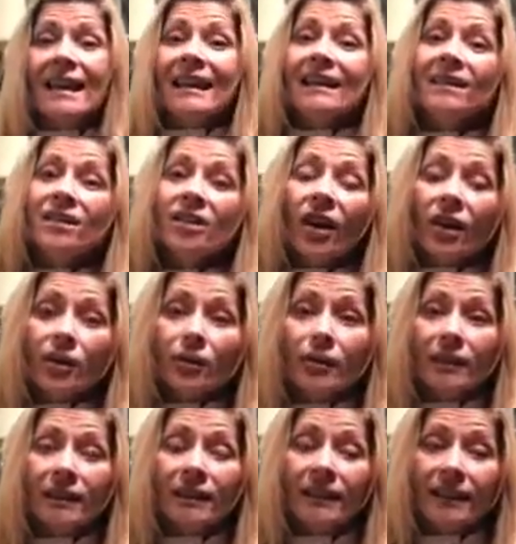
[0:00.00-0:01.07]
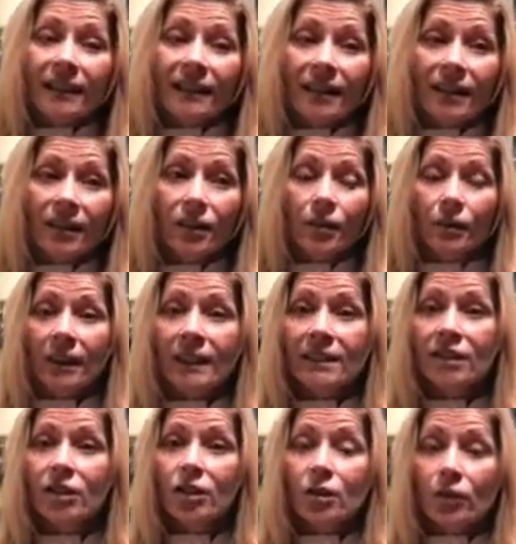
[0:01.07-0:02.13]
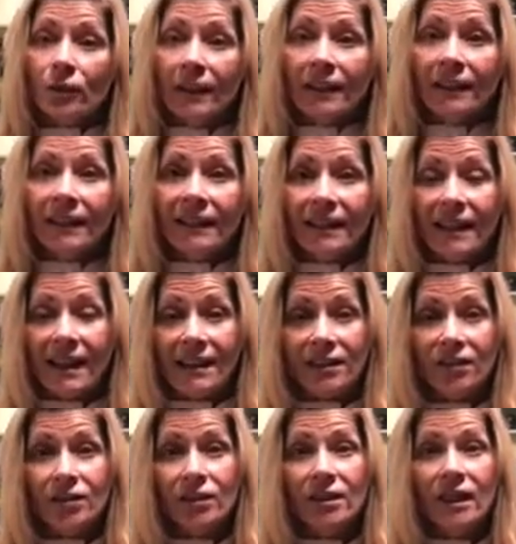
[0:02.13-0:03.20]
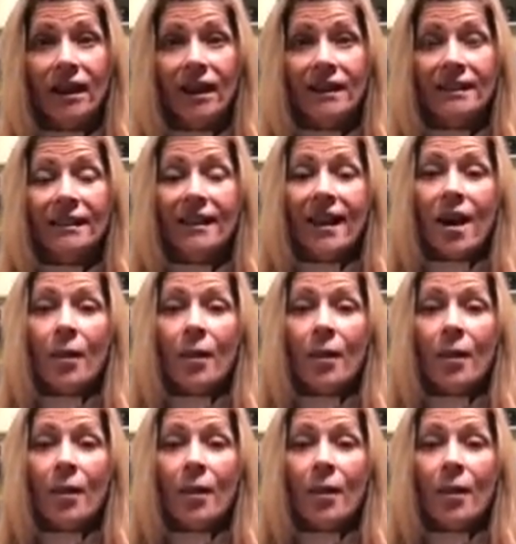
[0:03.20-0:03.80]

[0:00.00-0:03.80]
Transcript: It's not only a great strengthening exercise,